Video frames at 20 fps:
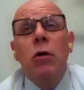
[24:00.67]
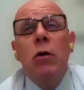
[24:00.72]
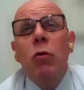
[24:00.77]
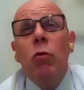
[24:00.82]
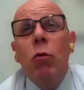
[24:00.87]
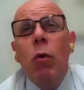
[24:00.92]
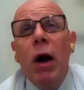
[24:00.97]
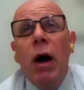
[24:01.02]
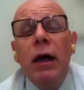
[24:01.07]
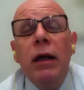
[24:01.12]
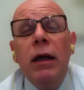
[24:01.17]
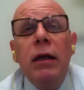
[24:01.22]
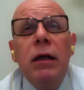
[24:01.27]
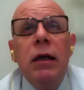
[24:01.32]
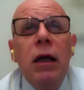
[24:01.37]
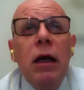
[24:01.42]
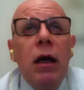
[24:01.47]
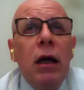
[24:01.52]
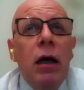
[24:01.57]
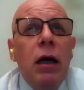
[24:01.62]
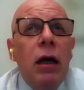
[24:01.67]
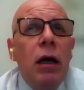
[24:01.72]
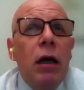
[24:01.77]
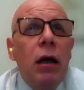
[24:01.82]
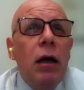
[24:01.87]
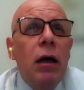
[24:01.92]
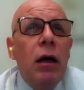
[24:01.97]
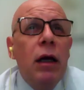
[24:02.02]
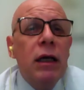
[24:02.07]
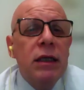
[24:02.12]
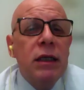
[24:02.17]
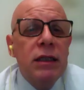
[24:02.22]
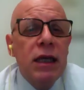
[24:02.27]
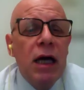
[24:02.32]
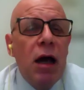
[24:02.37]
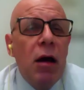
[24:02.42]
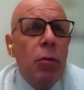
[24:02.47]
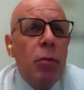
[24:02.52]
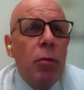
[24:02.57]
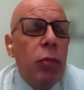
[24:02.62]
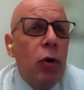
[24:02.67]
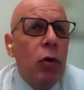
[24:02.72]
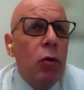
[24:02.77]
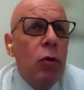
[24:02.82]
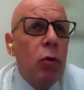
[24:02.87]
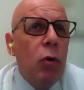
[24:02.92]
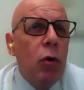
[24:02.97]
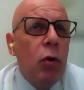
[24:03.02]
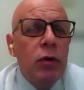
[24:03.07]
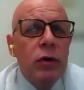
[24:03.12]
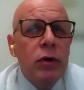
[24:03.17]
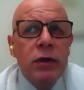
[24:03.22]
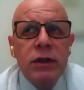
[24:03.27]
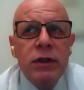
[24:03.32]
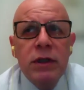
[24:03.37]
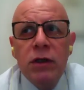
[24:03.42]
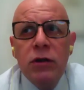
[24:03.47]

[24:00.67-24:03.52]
One example was a